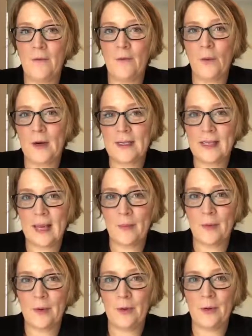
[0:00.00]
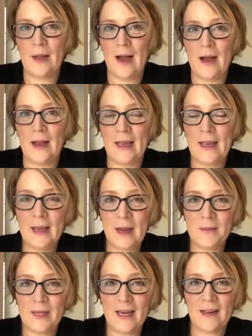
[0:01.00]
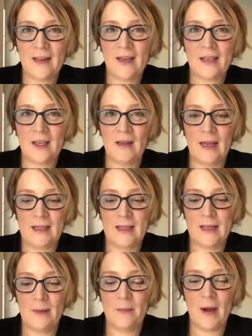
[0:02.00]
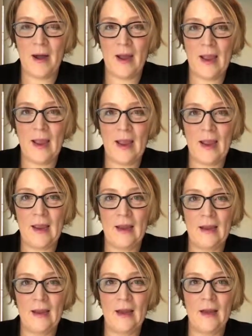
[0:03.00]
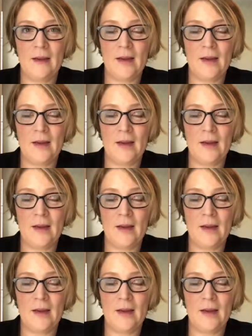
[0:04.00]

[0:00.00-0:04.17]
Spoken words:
For example, income data that is collected by a